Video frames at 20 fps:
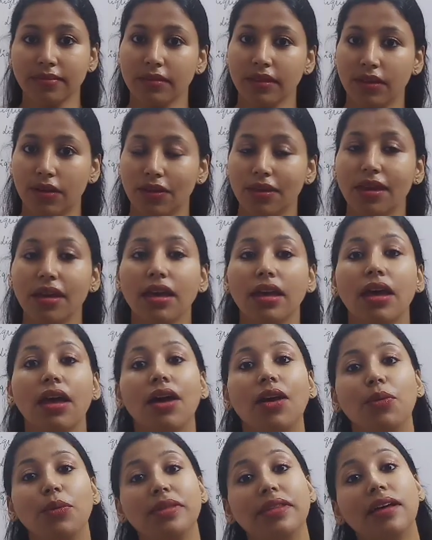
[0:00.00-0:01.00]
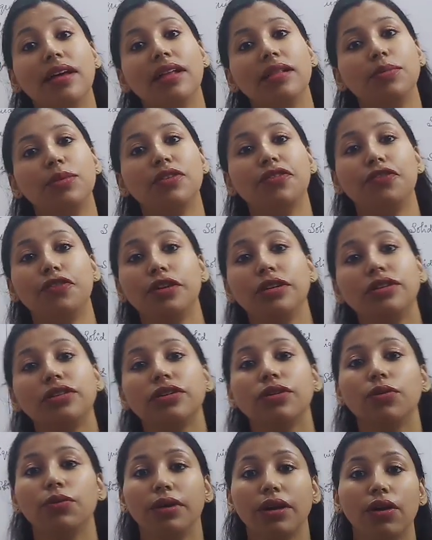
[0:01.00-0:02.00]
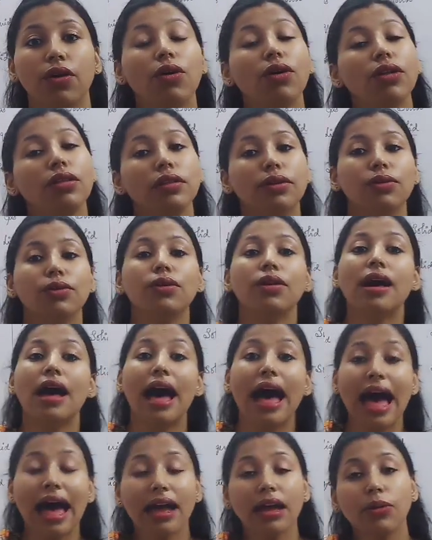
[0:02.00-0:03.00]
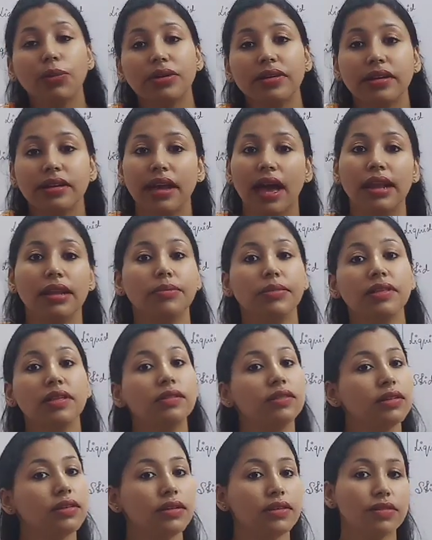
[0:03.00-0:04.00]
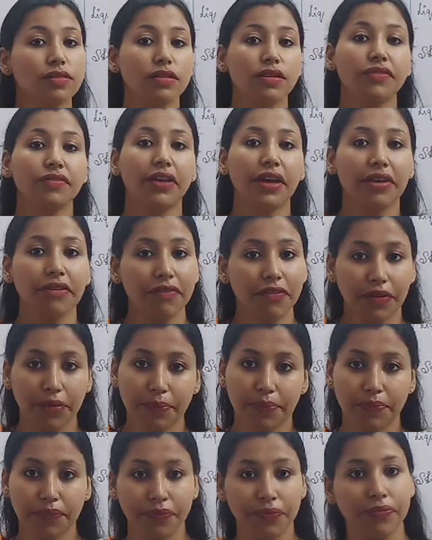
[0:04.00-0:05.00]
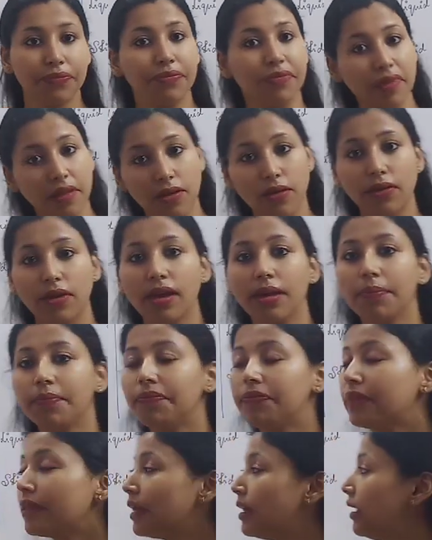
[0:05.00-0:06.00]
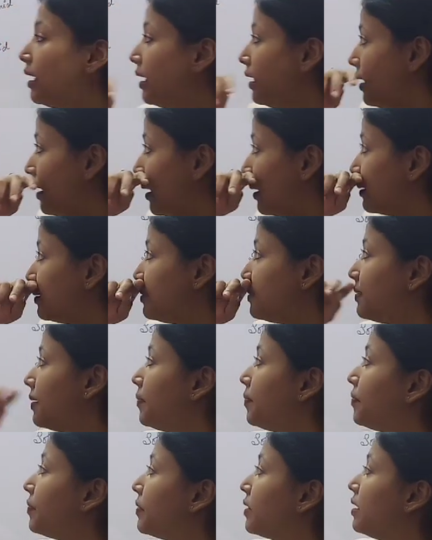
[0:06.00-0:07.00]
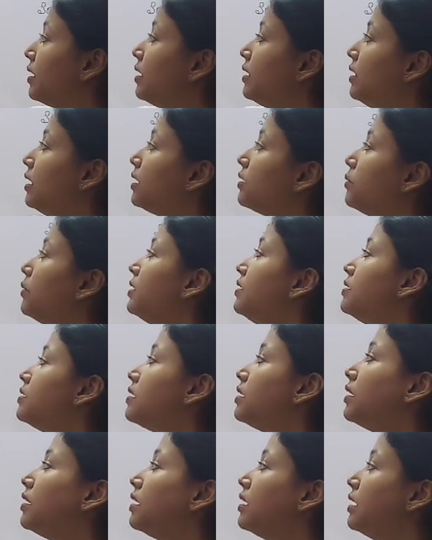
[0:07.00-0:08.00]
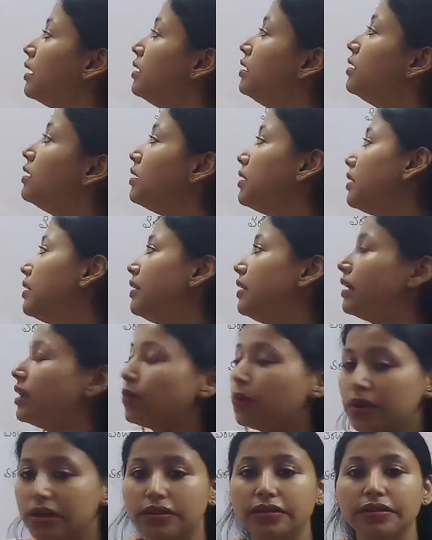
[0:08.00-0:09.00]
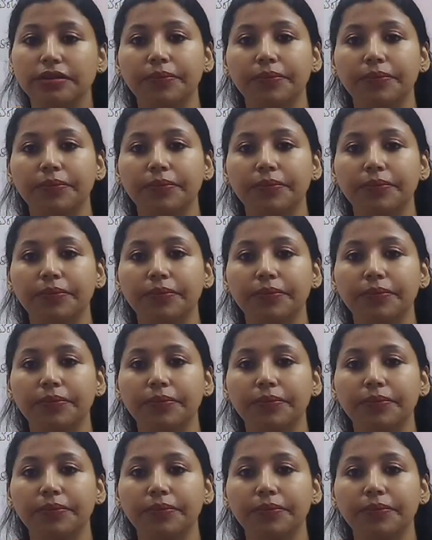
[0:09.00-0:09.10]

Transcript: Okay, with the help of which we all know aquatic animals survive. Okay, next, liquid in liquid.